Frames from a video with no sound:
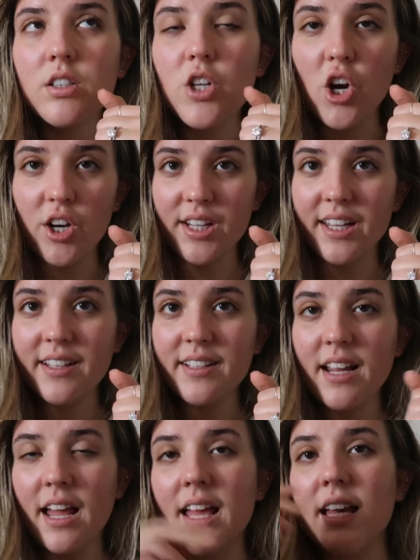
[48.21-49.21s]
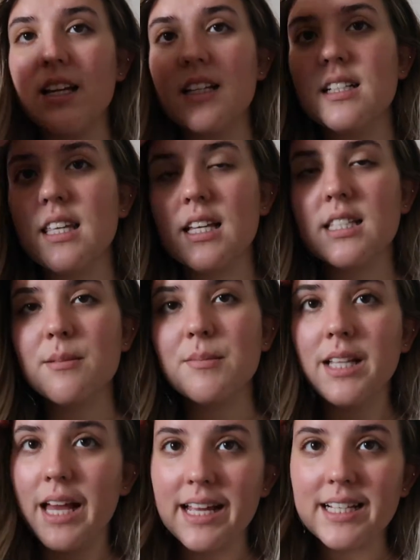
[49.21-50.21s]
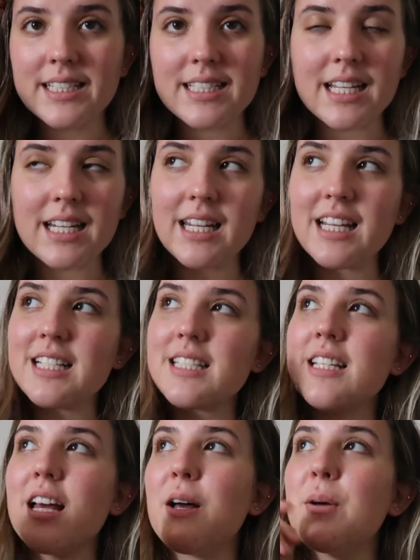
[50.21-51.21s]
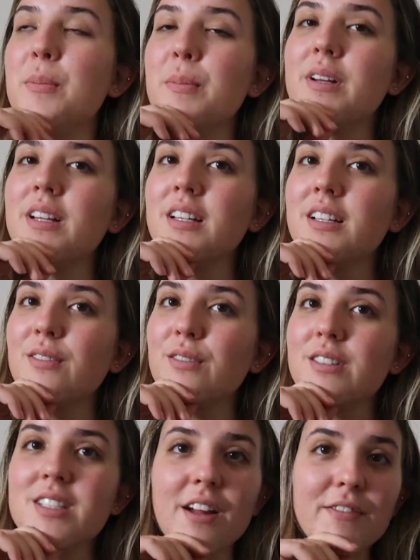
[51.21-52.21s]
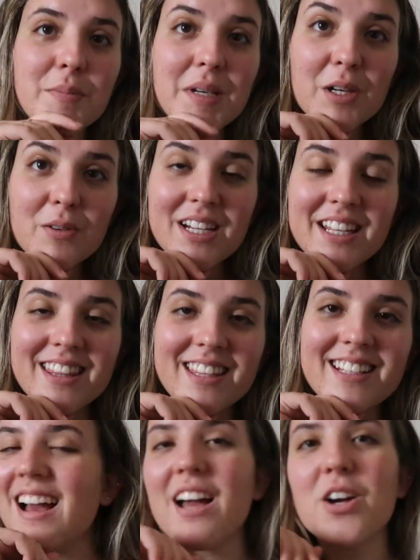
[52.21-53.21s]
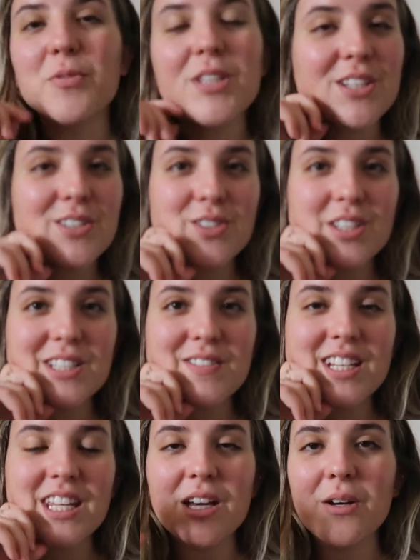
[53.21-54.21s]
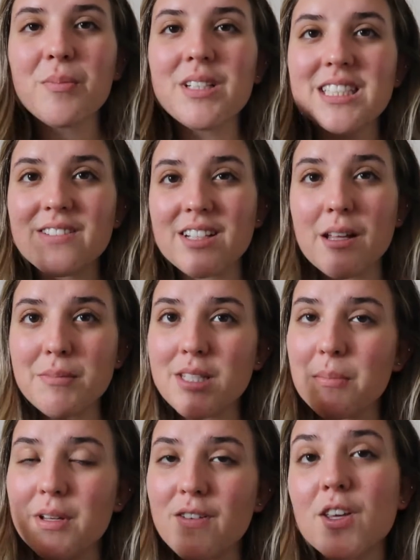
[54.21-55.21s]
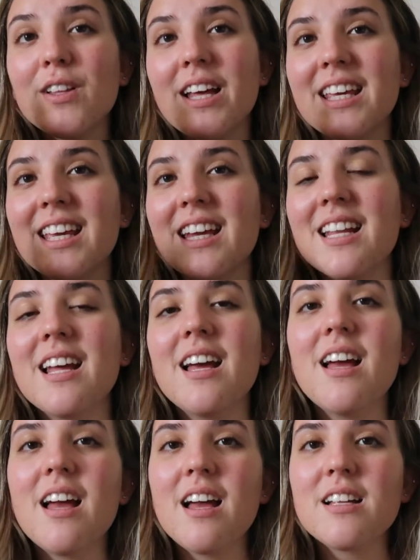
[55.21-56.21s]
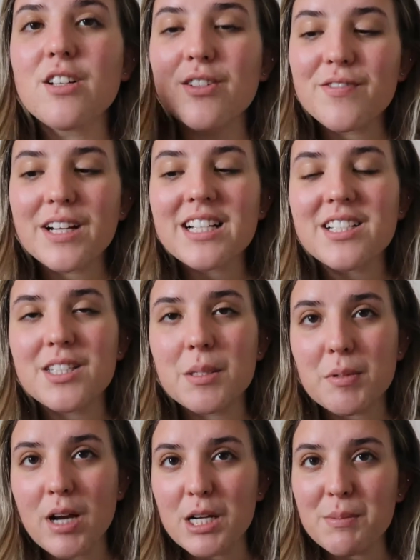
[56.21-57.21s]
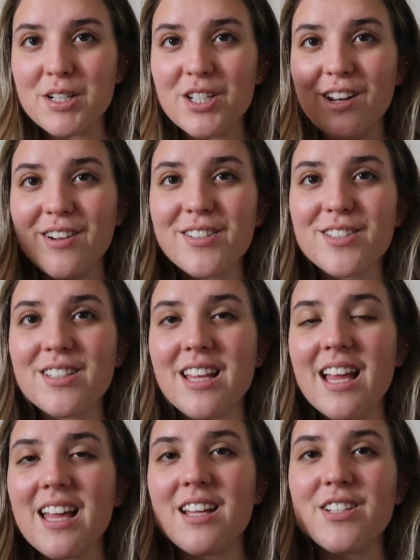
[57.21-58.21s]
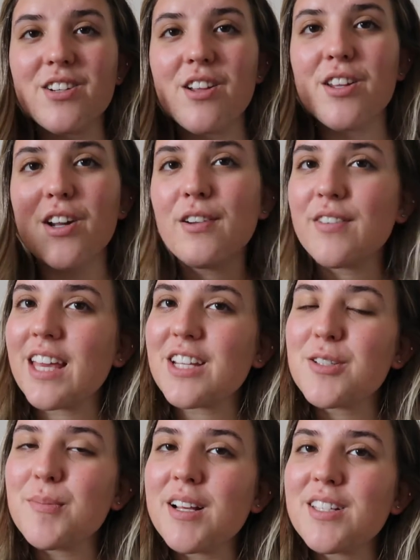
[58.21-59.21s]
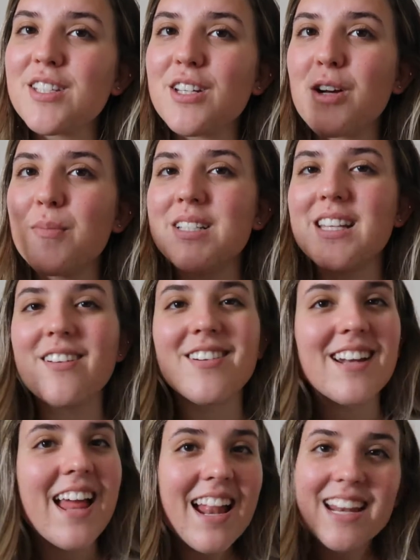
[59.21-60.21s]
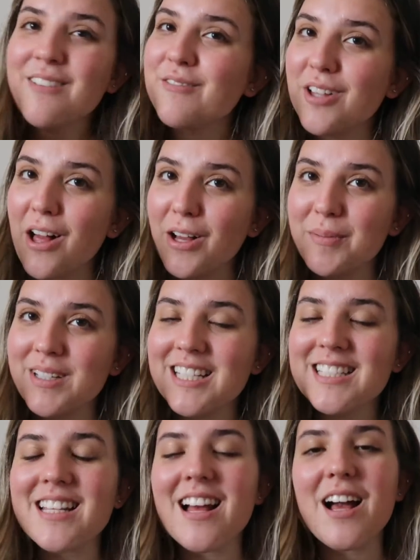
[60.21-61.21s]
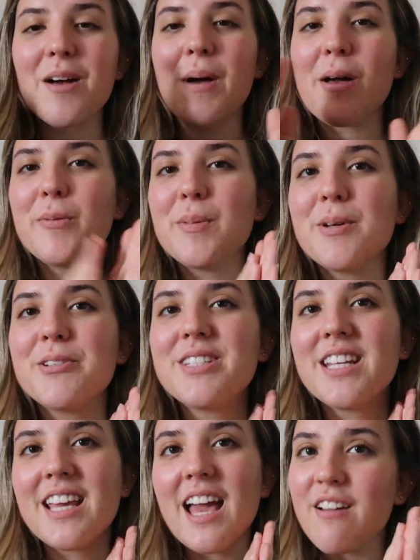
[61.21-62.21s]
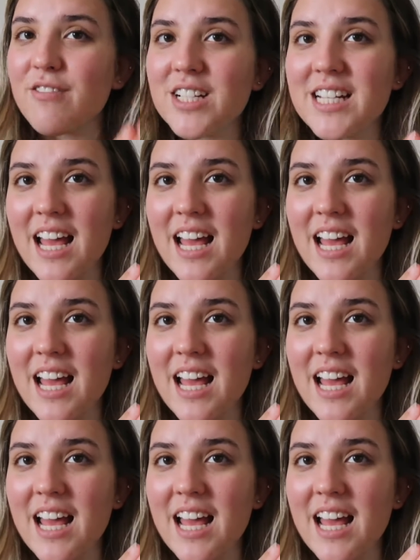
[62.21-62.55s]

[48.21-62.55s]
Target and get some lights and get some stuff to make a wreath. I hope that you enjoyed this video. Please give it a thumbs up if you like it. Don't forget to subscribe to my channels and turn on the notification bell so you don't miss out on any Vlogmas. Um, I will be posting every